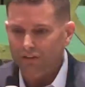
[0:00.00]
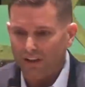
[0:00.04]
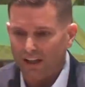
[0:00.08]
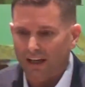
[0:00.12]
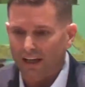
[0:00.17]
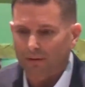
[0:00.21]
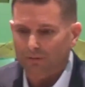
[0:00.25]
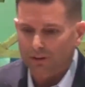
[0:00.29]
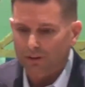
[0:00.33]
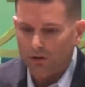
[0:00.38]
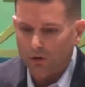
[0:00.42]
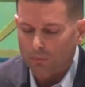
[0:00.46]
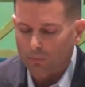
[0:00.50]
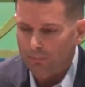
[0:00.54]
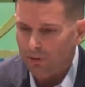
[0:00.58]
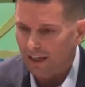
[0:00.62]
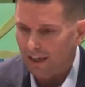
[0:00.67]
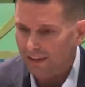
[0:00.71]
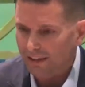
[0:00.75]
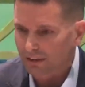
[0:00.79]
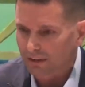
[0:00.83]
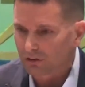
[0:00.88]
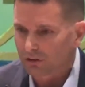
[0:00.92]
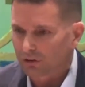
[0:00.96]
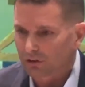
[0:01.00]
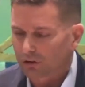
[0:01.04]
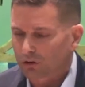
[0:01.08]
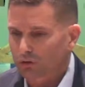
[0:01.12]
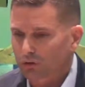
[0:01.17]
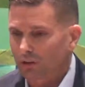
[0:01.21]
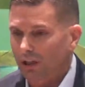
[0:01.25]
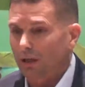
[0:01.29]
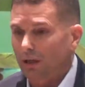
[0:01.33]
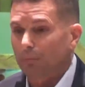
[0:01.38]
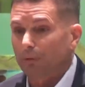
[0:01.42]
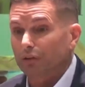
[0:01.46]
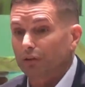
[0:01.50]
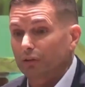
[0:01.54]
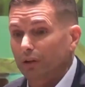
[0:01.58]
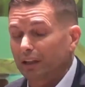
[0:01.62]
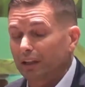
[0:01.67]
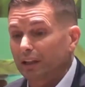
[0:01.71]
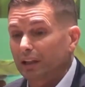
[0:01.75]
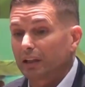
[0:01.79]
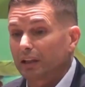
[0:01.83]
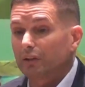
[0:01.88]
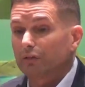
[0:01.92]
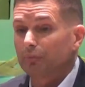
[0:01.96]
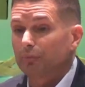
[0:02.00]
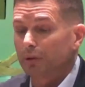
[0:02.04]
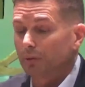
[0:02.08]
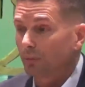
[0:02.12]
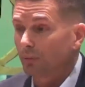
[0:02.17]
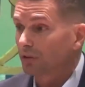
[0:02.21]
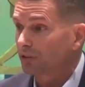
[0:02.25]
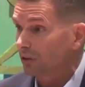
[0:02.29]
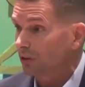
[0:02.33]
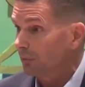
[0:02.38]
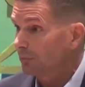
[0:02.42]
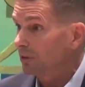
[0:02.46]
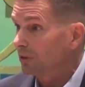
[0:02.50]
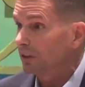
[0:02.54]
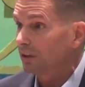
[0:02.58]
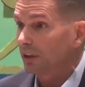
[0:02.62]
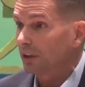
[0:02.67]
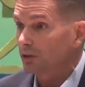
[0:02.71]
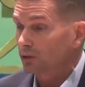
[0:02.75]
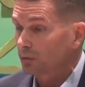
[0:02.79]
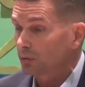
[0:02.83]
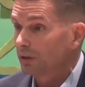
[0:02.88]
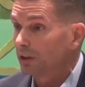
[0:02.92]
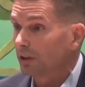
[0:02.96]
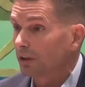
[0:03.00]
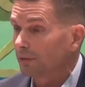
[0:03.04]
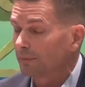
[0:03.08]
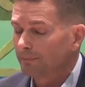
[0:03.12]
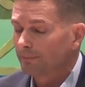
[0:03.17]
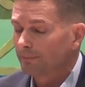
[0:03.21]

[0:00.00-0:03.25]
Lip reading: I have to go back into the trauma so I can give people something that's real.